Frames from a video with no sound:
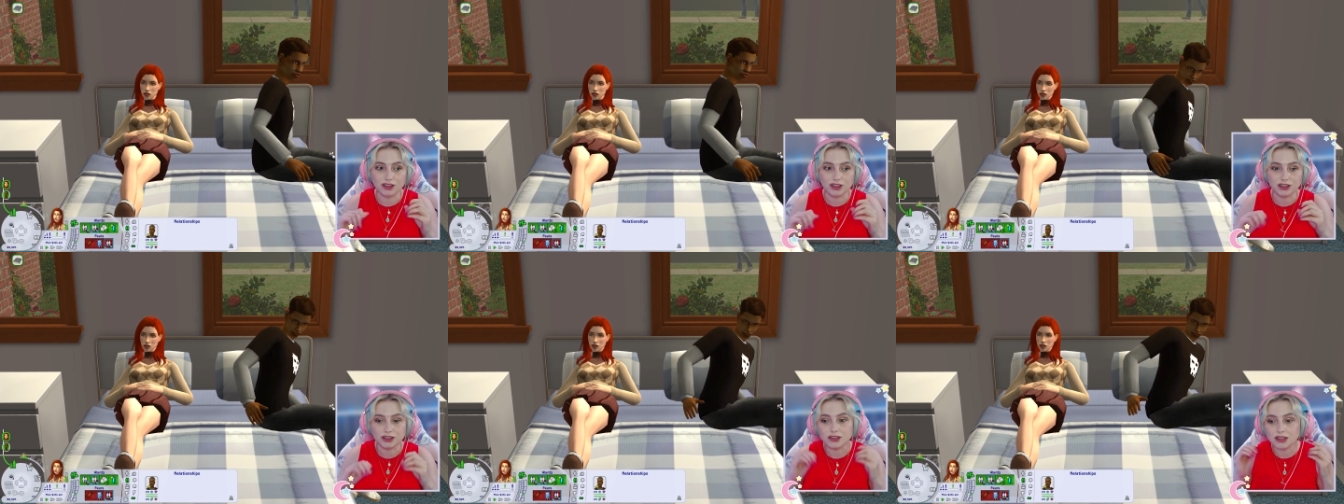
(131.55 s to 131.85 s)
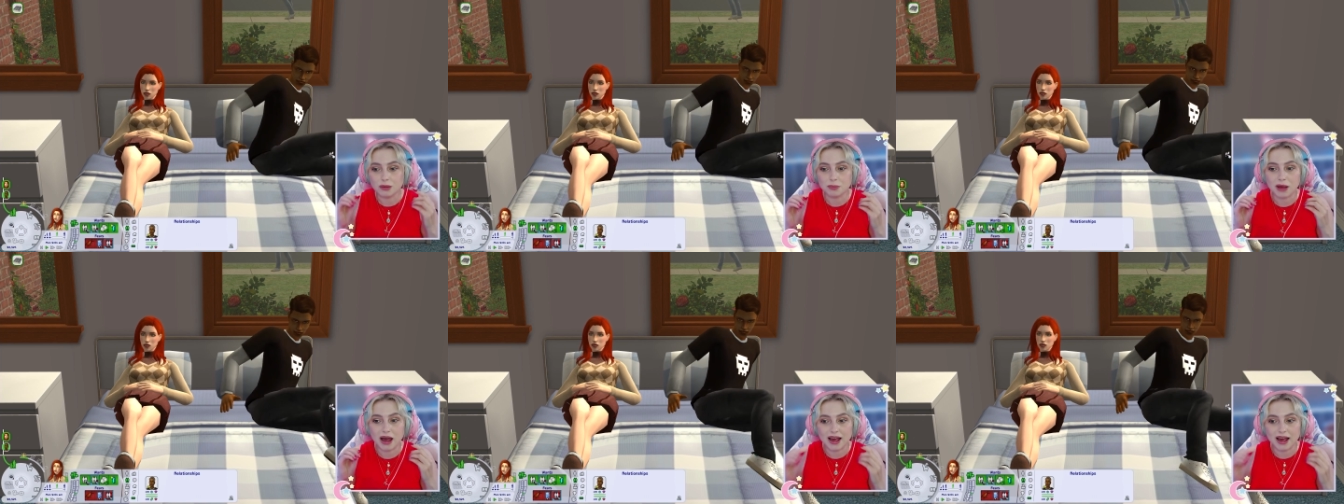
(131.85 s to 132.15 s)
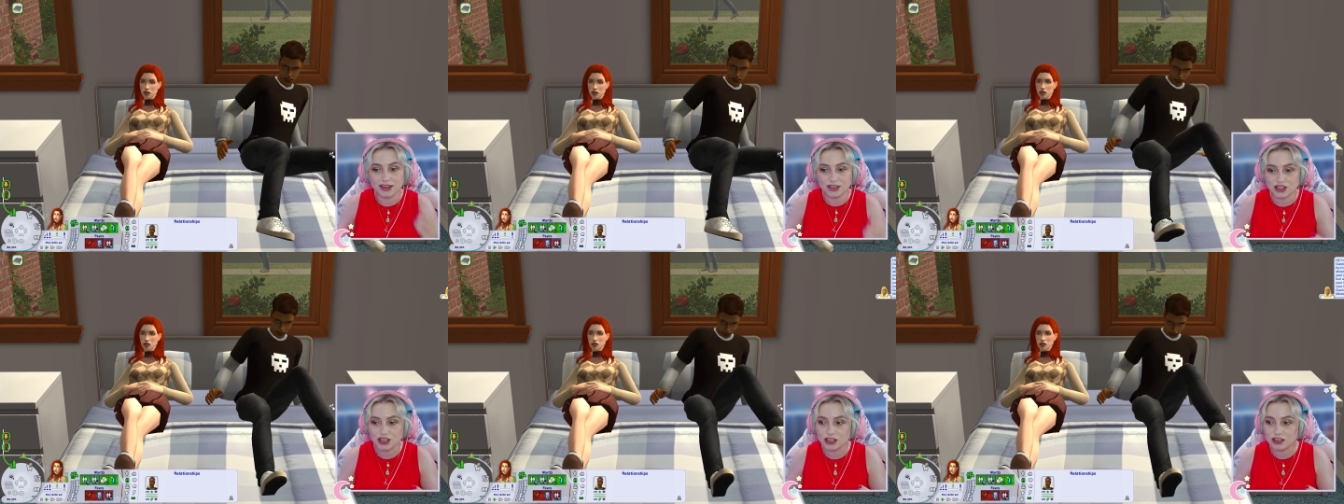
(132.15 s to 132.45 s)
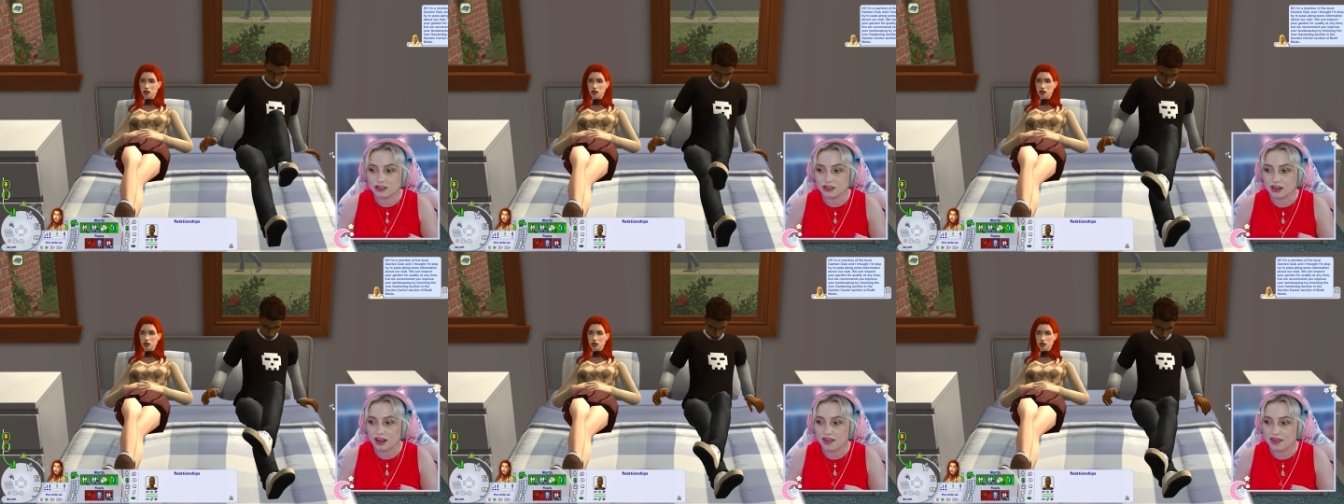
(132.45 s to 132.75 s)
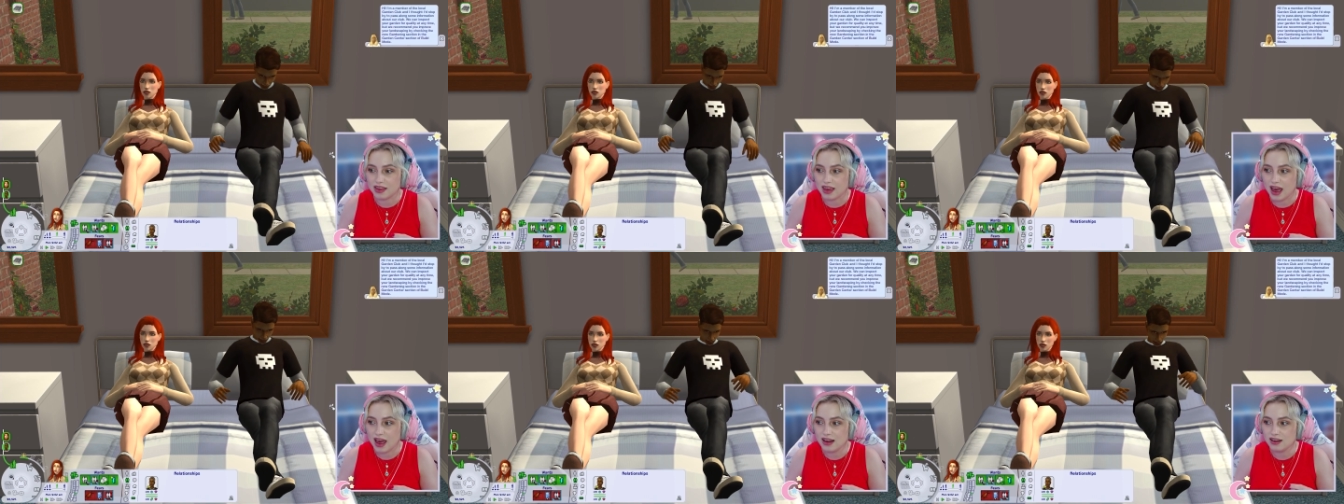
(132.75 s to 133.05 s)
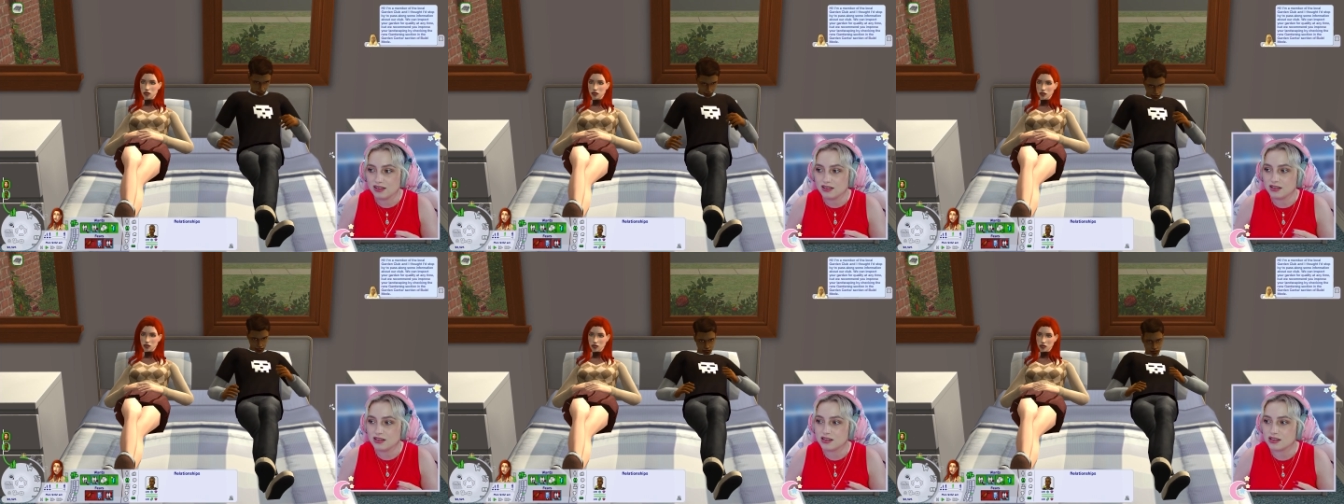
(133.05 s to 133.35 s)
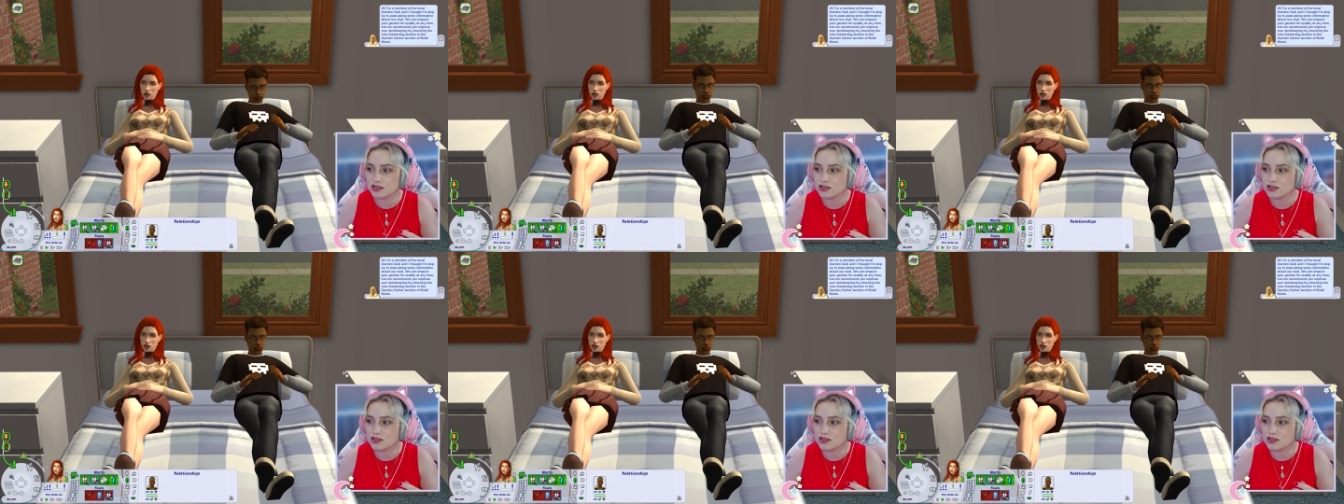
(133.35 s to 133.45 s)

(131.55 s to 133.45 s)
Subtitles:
lullaby jingle at the end,